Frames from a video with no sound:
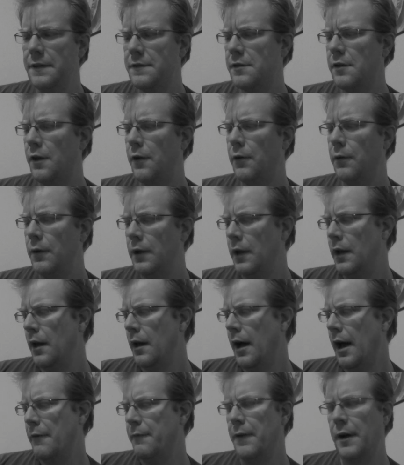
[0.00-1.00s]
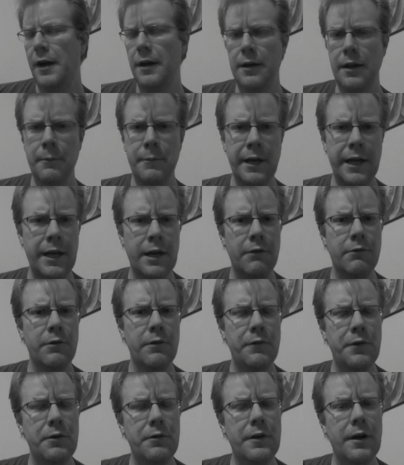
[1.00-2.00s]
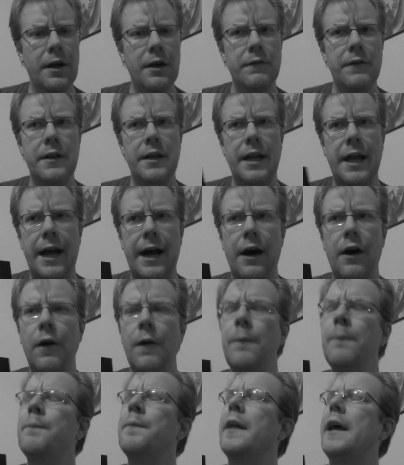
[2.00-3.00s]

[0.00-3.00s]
So I figured let me get a review done of it now.